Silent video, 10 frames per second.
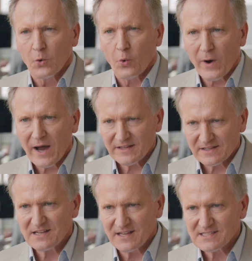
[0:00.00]
Why
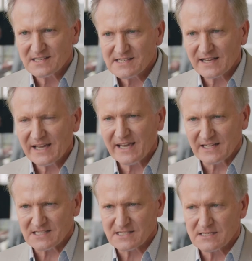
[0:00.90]
is this the
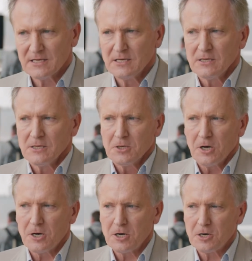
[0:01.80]
case?
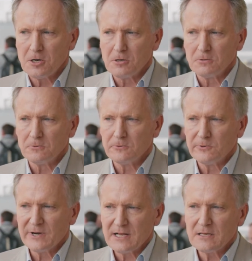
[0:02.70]
Because
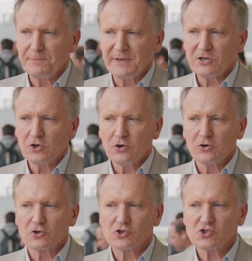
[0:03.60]

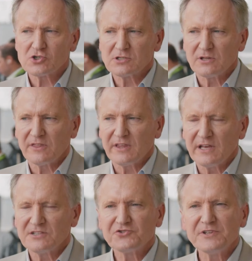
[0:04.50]

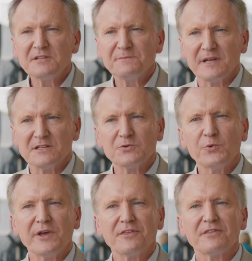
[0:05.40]
the treatment
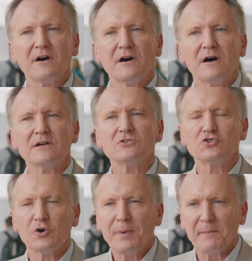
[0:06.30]
with
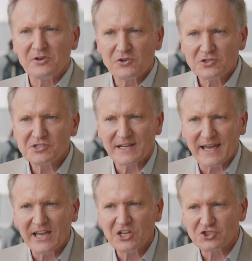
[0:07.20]
dopaminergic
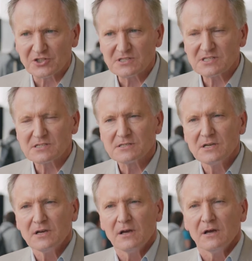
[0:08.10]
agents,
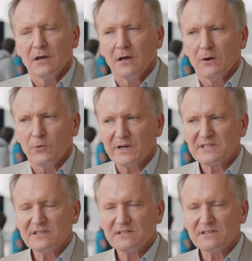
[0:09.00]
what